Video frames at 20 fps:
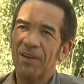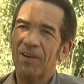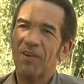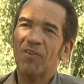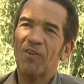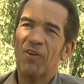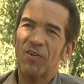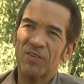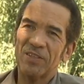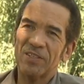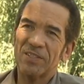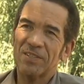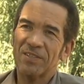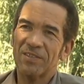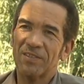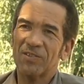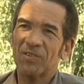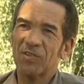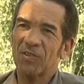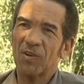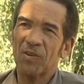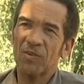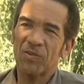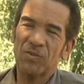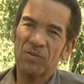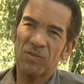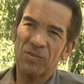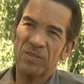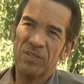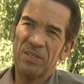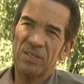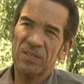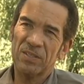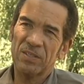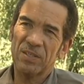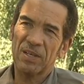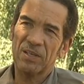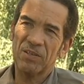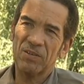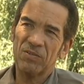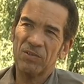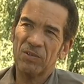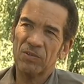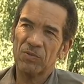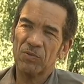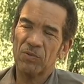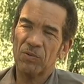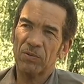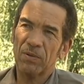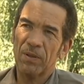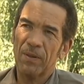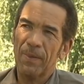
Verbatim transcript: long distance to go to senior secondary school.